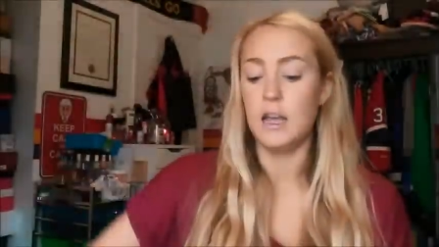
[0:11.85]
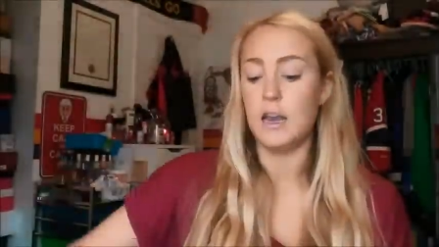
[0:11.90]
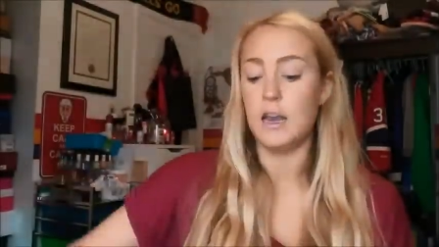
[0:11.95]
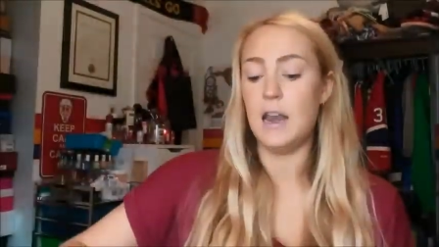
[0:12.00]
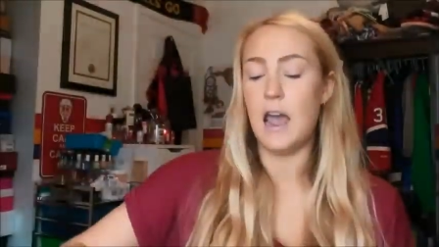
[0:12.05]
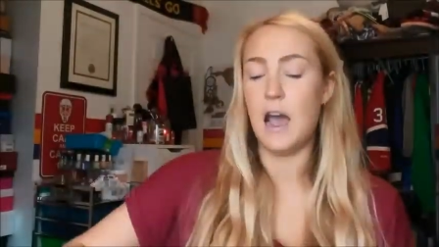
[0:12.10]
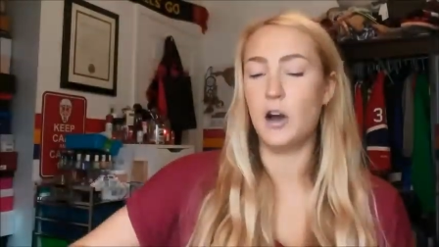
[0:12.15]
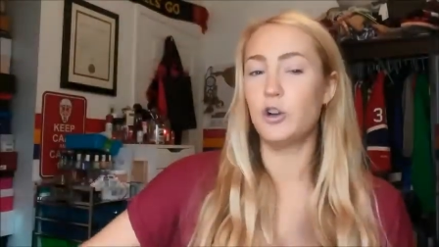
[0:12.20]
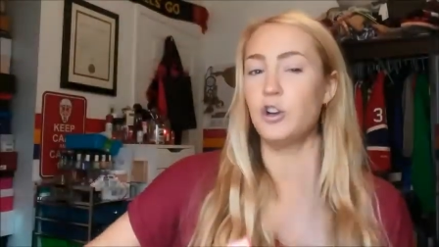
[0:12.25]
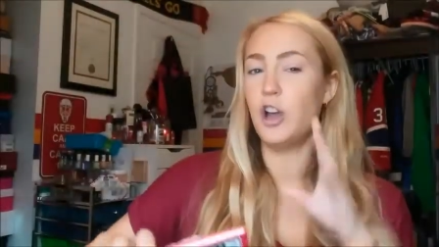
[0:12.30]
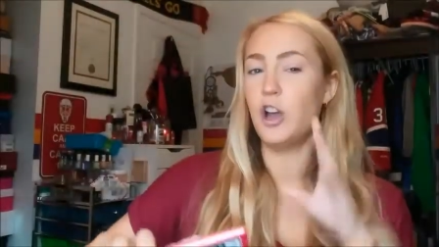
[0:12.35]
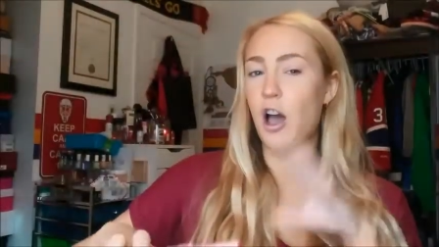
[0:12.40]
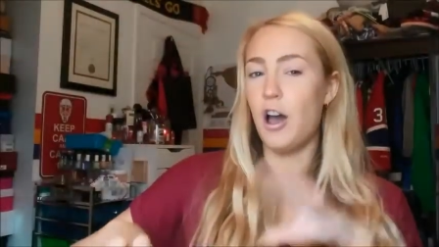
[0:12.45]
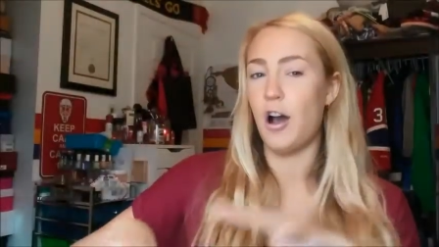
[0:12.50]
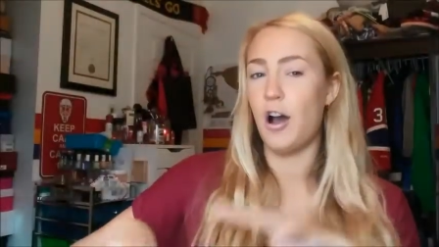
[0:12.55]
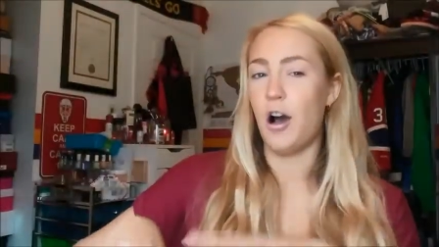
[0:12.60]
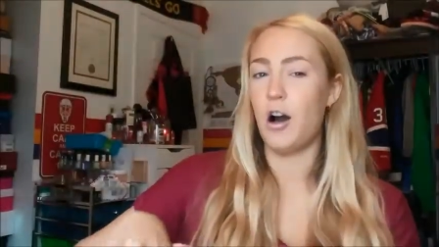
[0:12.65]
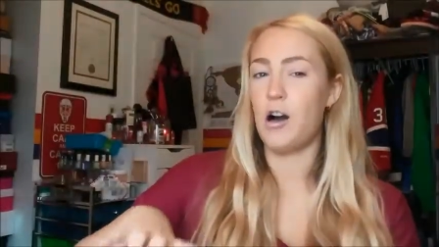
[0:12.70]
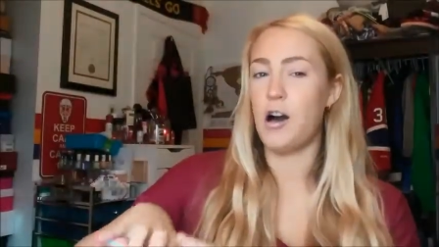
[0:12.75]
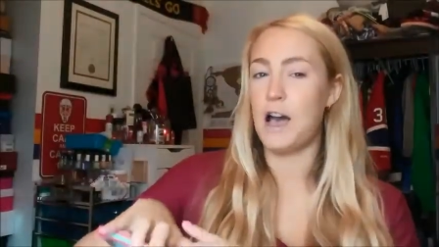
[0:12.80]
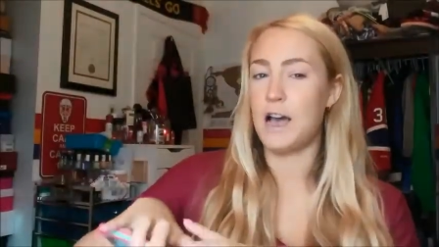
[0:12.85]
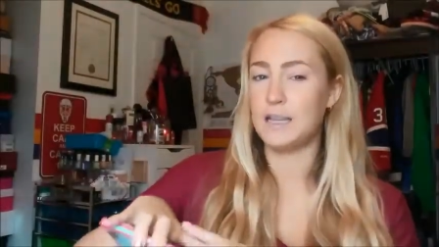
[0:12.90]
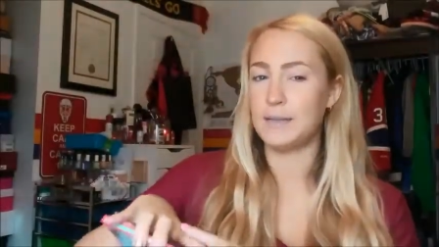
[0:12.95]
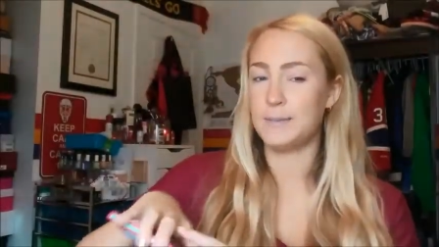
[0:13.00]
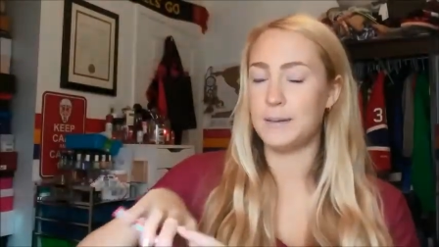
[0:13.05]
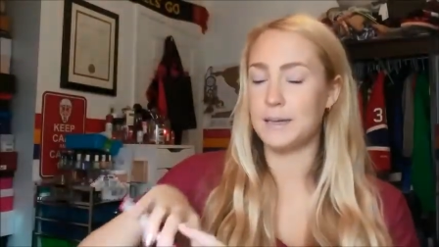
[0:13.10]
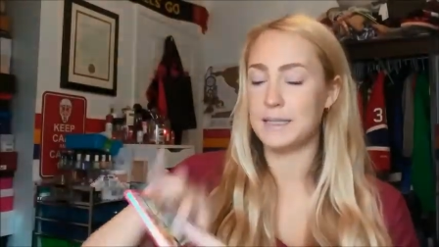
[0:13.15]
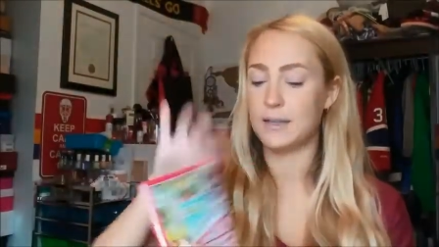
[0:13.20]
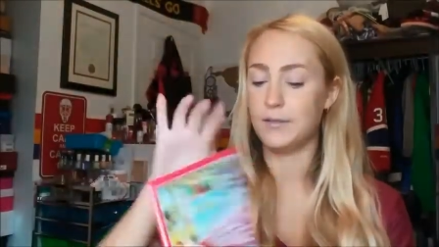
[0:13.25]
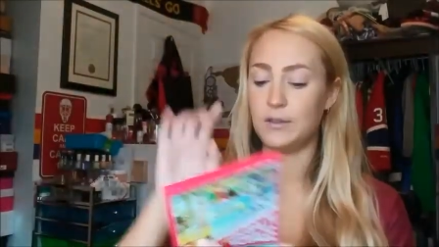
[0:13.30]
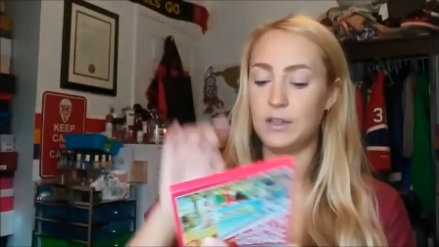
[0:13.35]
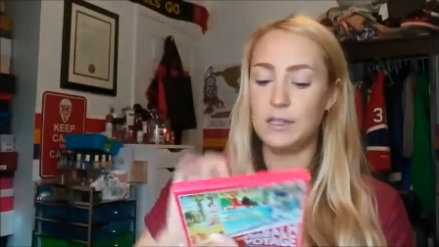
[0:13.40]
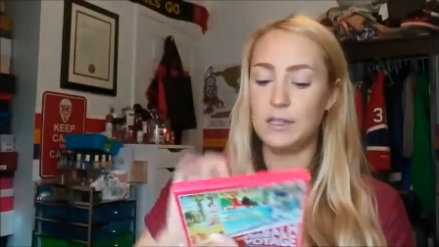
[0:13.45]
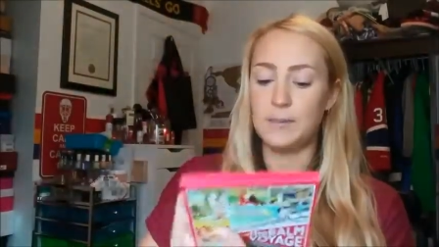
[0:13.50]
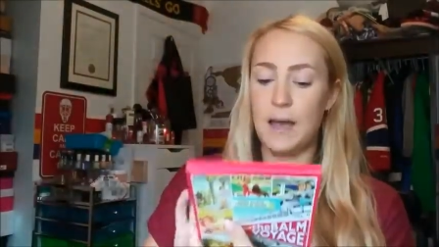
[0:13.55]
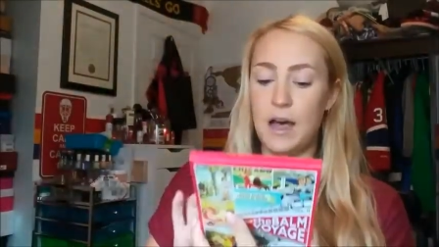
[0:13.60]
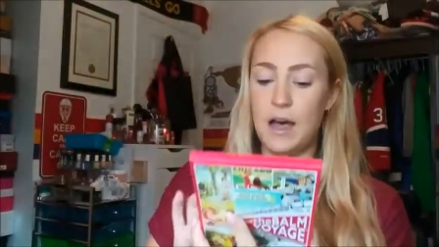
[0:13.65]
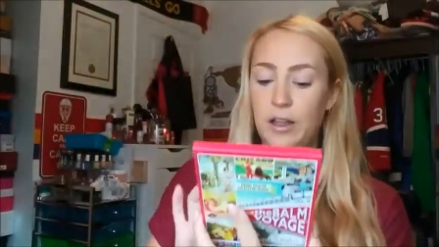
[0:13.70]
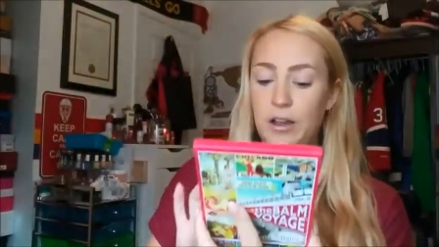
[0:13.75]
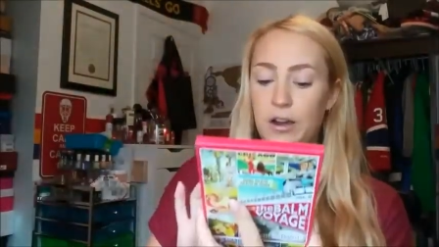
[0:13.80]
Now, not all aspects of this
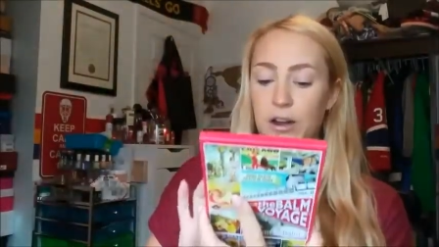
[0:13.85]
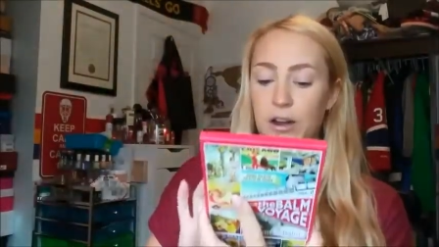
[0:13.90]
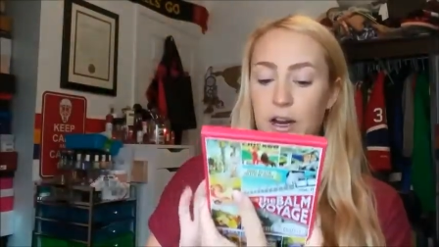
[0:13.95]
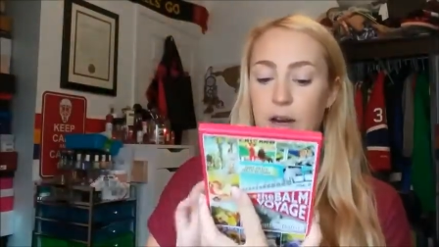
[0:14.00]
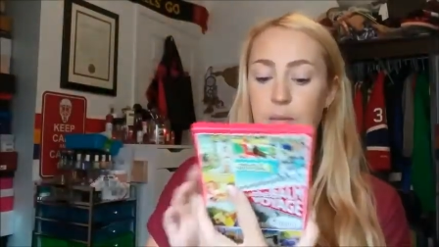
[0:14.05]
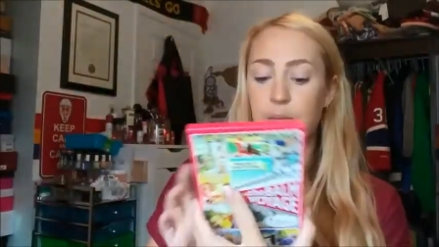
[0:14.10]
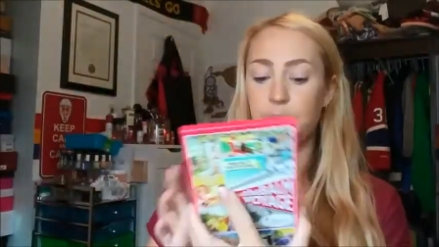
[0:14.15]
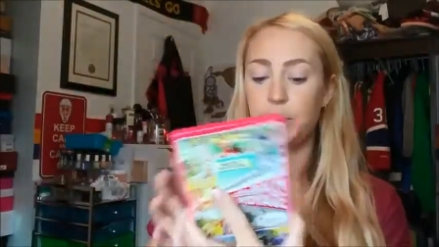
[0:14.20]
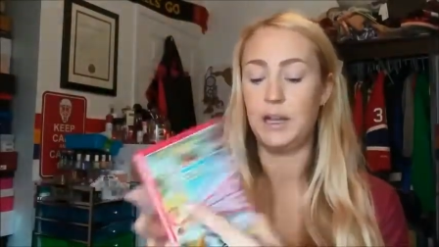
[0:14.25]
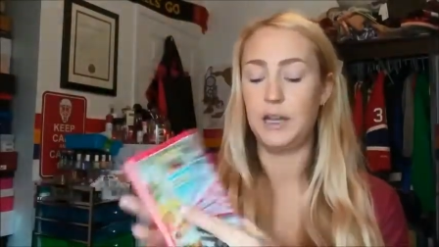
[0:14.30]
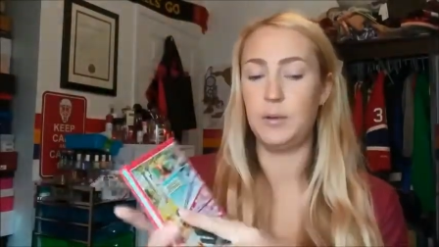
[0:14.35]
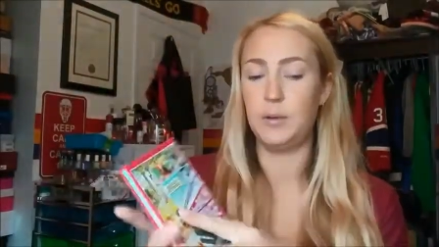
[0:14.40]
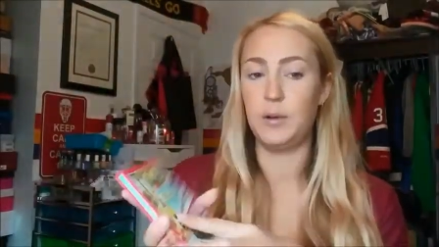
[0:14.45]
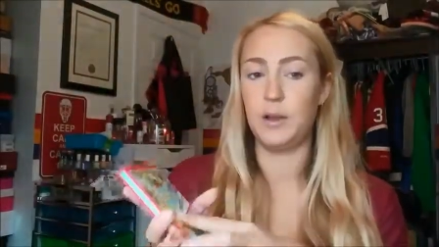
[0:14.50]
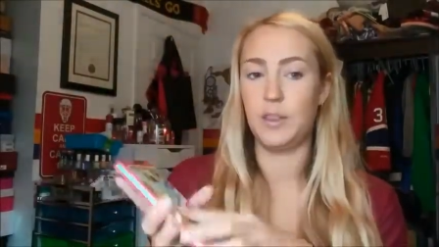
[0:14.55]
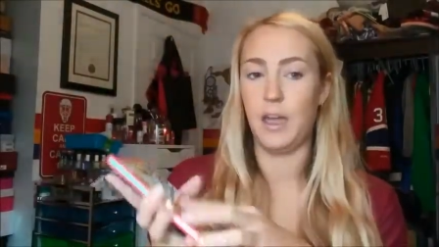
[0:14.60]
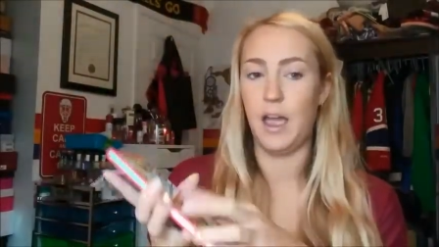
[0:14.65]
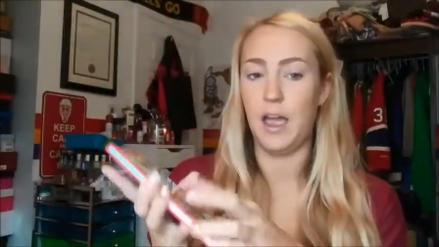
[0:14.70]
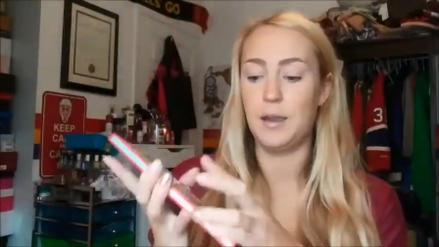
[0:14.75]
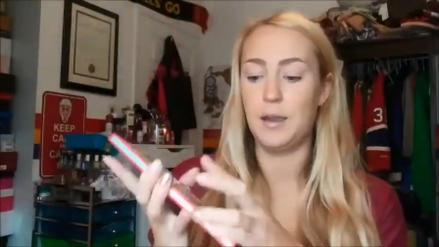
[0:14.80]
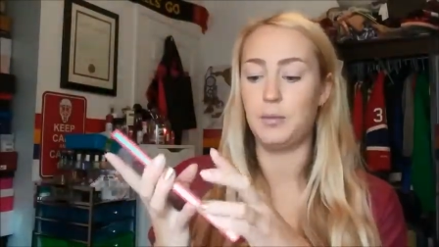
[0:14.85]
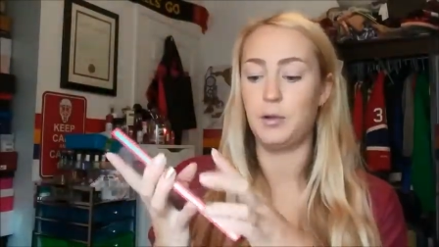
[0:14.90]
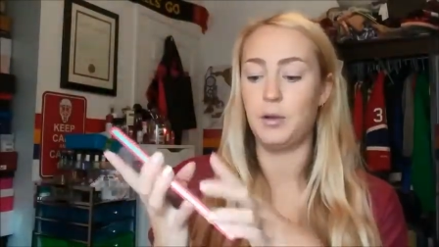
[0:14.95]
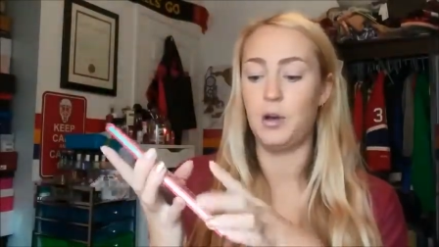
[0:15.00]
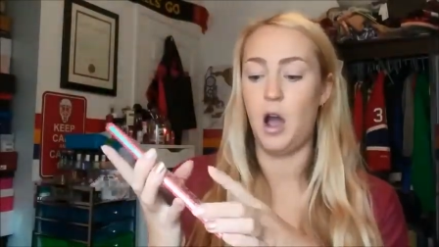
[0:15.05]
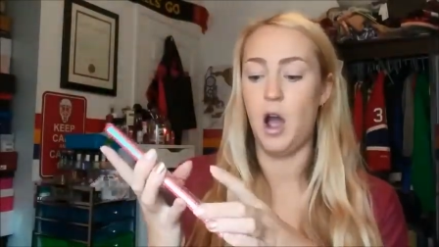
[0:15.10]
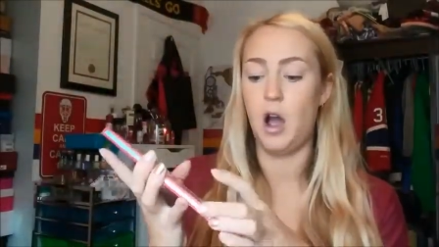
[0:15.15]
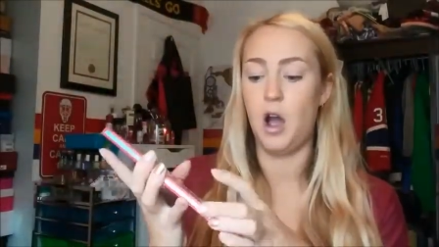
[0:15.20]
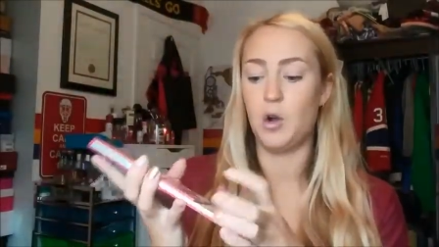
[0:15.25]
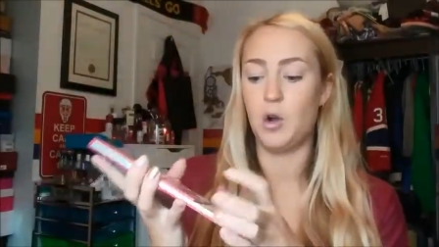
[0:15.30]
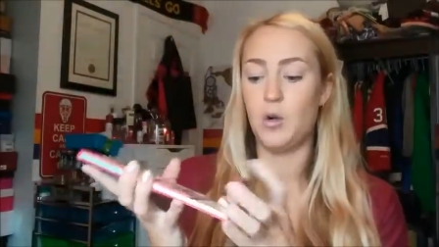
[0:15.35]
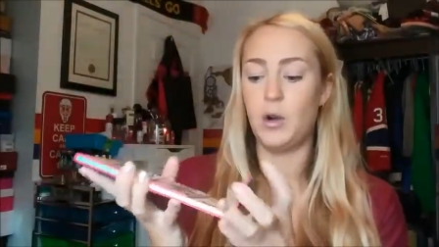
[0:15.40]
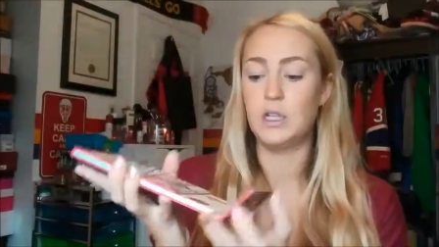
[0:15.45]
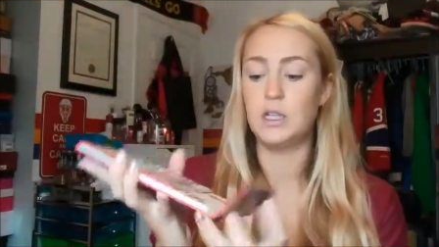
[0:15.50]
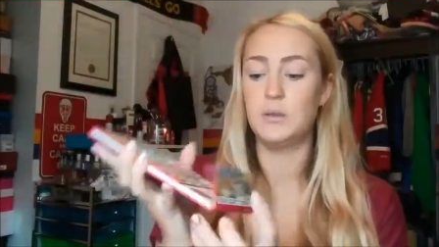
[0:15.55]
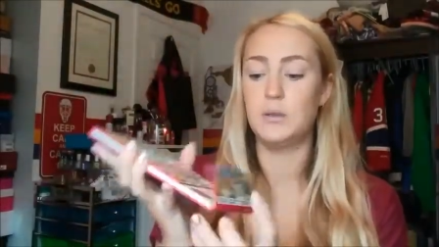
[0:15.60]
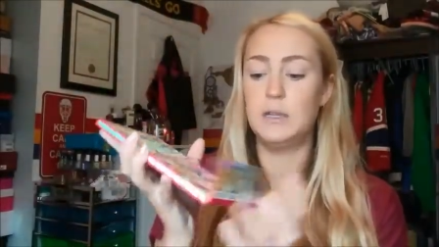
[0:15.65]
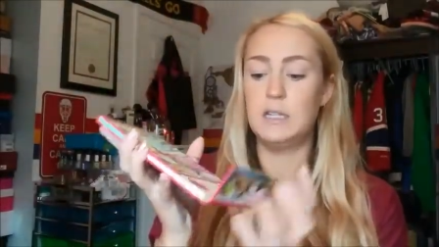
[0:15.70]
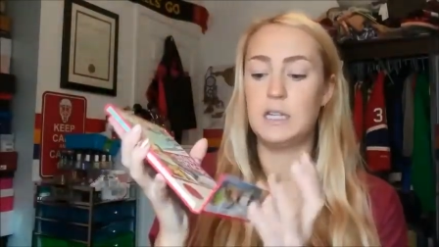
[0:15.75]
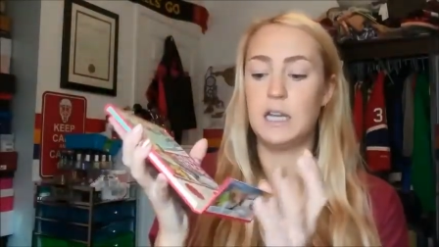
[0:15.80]
palette are getting played with. I am not going
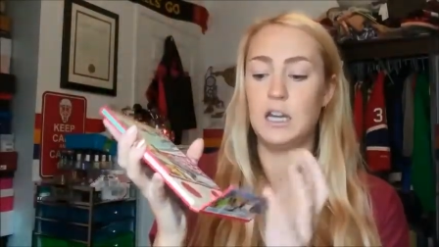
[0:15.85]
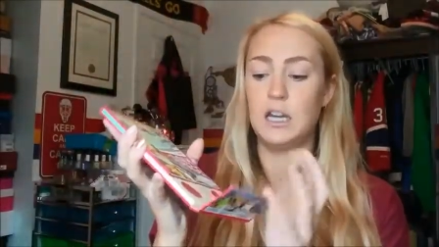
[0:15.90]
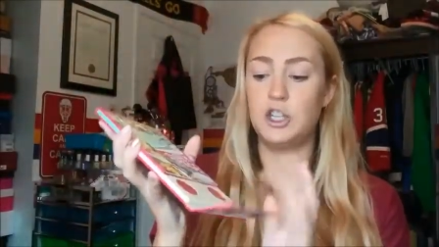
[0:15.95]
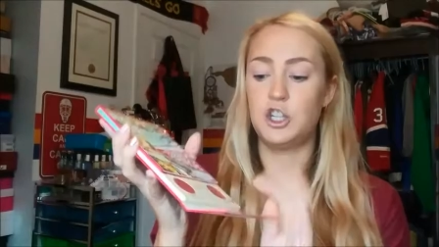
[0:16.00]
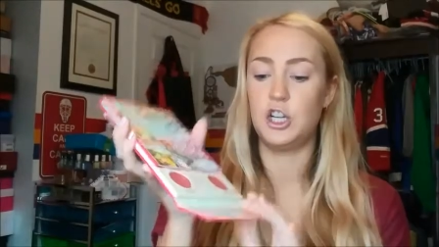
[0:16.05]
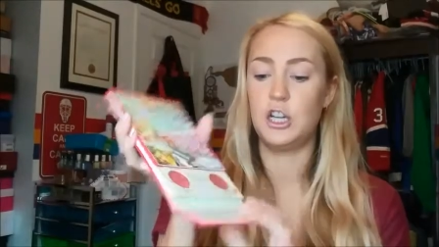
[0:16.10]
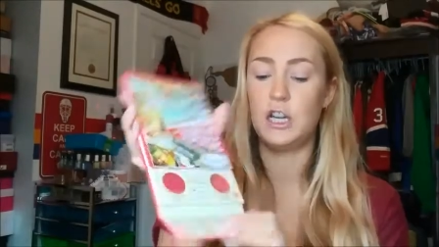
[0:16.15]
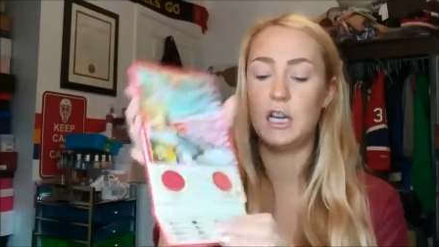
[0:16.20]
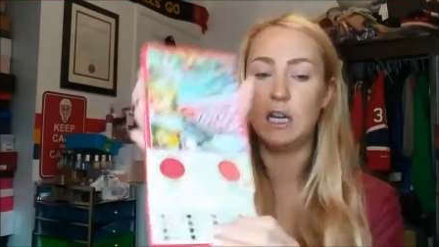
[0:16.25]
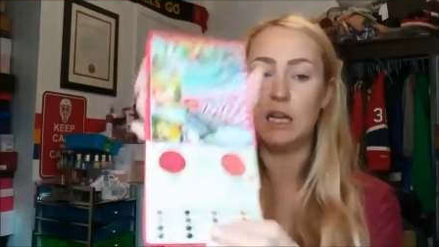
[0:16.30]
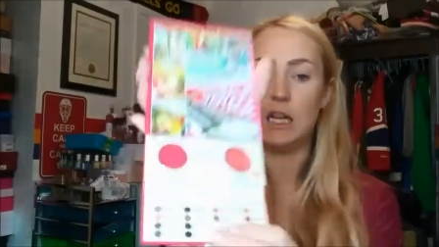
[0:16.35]
to be touching